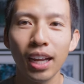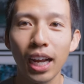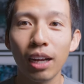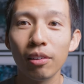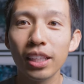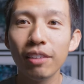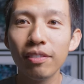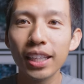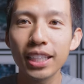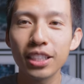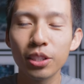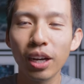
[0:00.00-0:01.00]
I'll leave
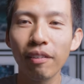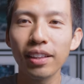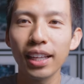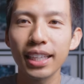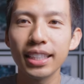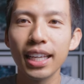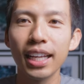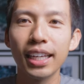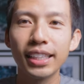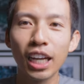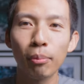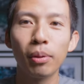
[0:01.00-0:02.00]
links to everything, like I
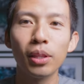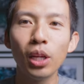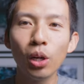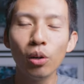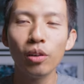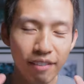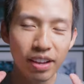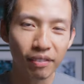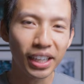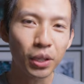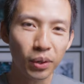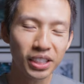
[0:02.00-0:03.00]
said, down below. If you have
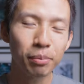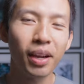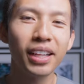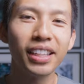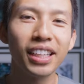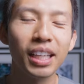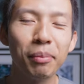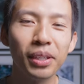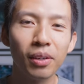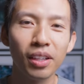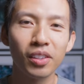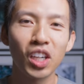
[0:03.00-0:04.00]
any questions about anything, let me
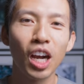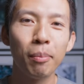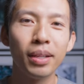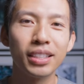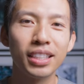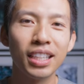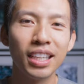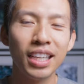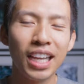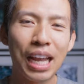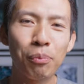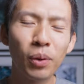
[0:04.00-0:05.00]
know down in the comments.
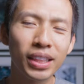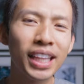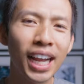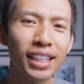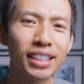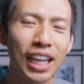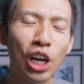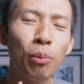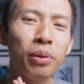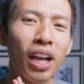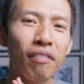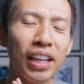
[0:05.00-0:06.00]
And with that, I hope
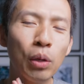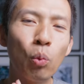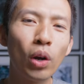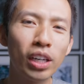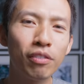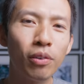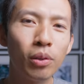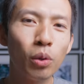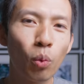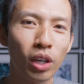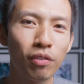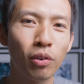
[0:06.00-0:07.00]
you have a wonderful,
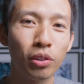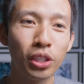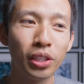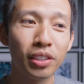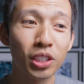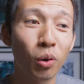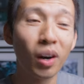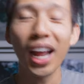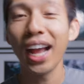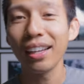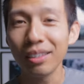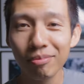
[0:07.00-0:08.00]
wonderful New Year's, or
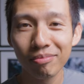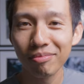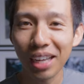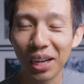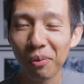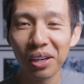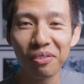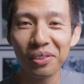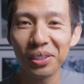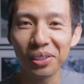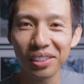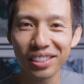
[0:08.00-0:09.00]
had a wonderful
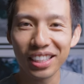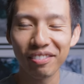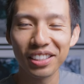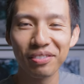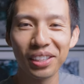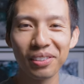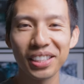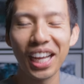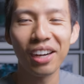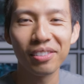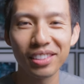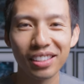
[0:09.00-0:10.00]
New Year's if this video is
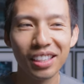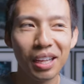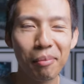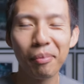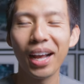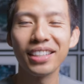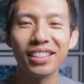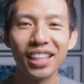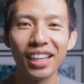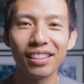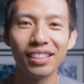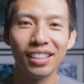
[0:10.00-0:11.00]
out past
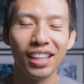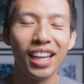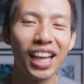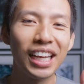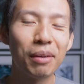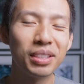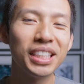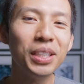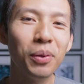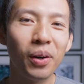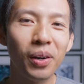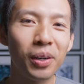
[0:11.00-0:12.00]
that. And I will see
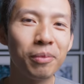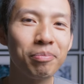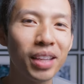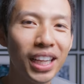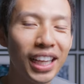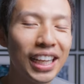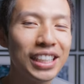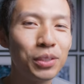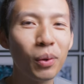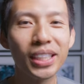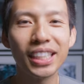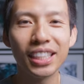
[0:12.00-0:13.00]
you all in
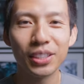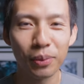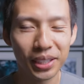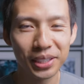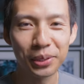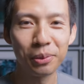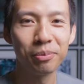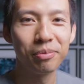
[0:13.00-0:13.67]
2022.